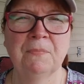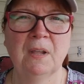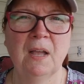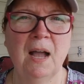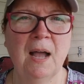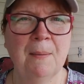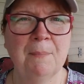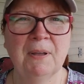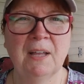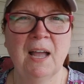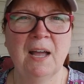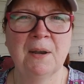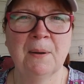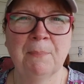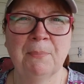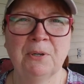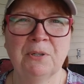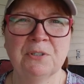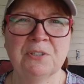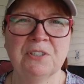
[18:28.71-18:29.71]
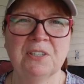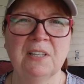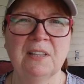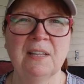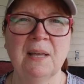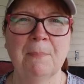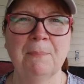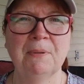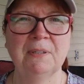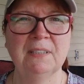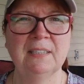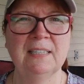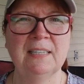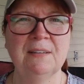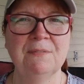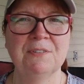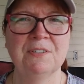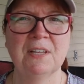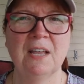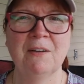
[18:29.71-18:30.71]
I'm a kind of person that
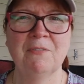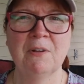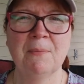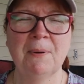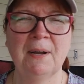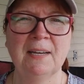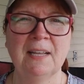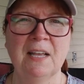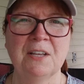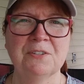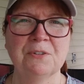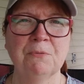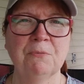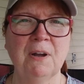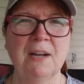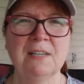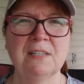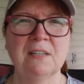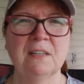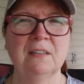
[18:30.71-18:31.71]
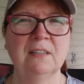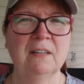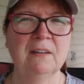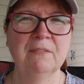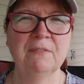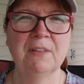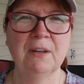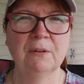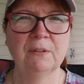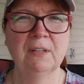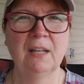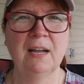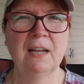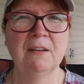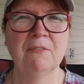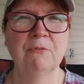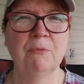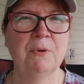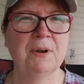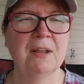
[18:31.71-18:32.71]
believes everybody has a right to live their
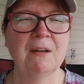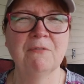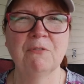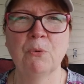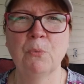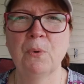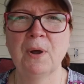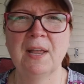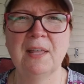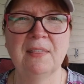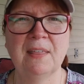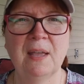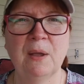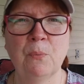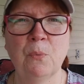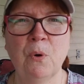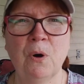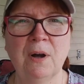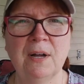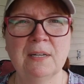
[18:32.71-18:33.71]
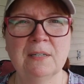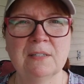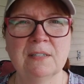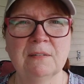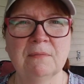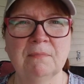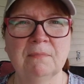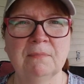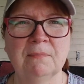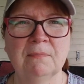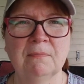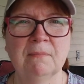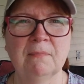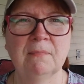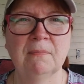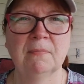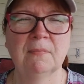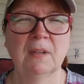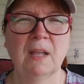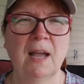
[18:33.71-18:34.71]
life whatever way they want.
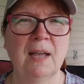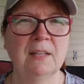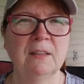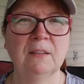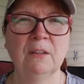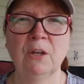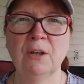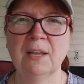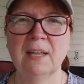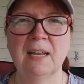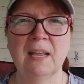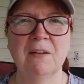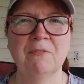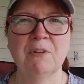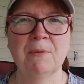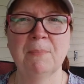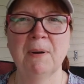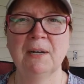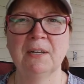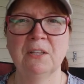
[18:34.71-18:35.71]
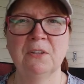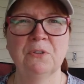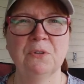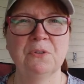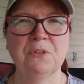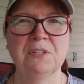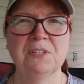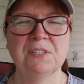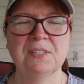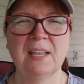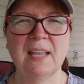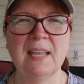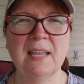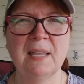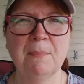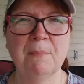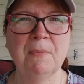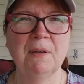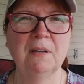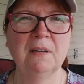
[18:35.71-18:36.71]
I look at everybody through the
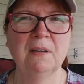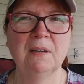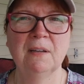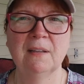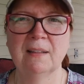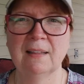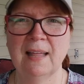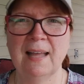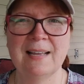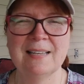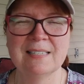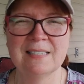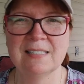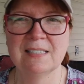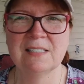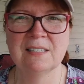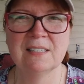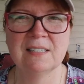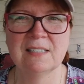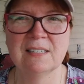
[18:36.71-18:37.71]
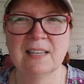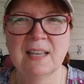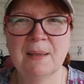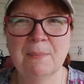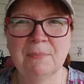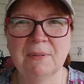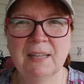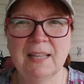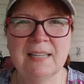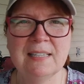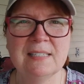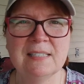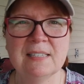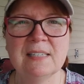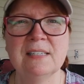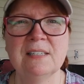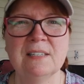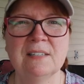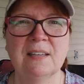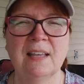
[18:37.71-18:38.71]
same glasses, the same
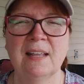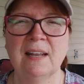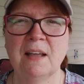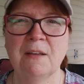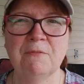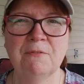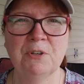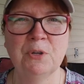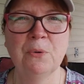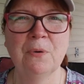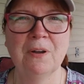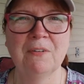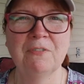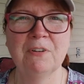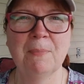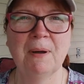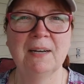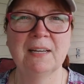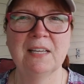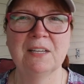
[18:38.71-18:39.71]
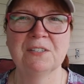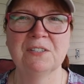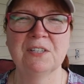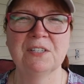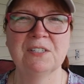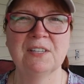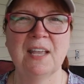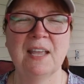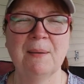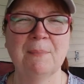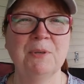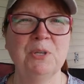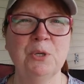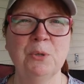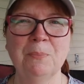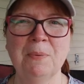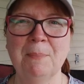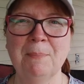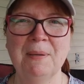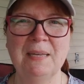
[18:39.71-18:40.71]
lenses, and I view everybody as the same
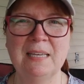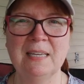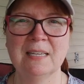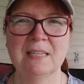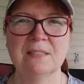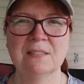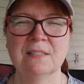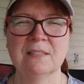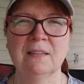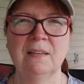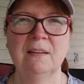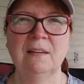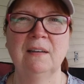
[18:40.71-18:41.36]
human beings.